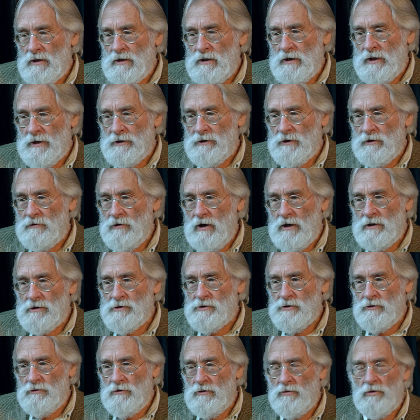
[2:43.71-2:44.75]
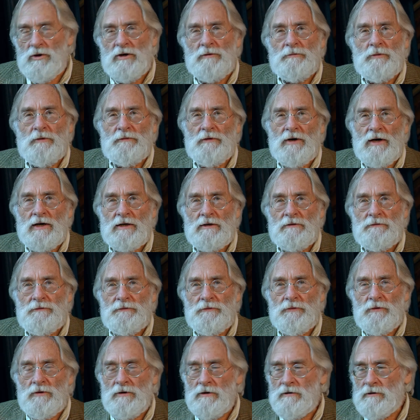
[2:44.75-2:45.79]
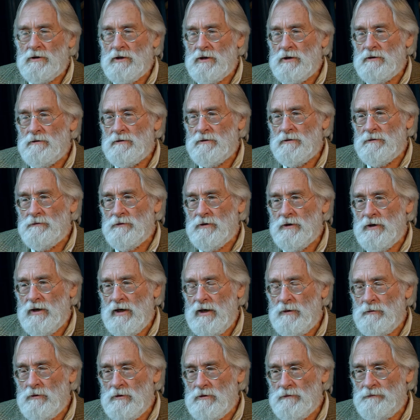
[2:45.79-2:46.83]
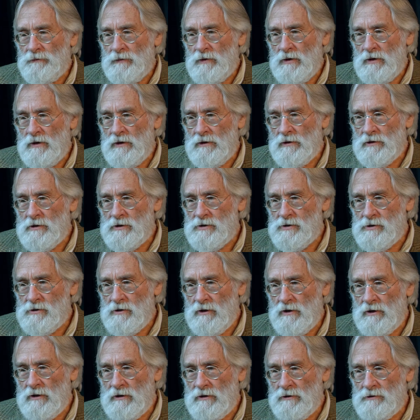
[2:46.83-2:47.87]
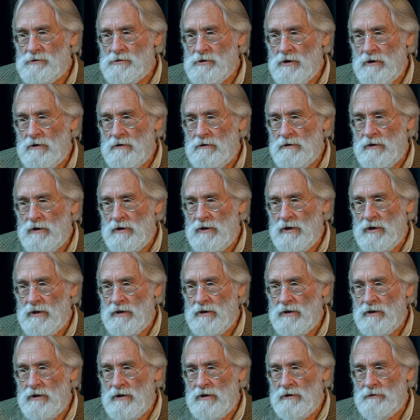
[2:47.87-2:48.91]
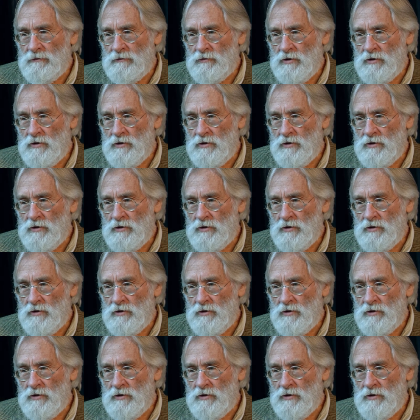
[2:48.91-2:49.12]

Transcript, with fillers: like the Groton School would have provided for uh, for Gammell in his start. So I, uh,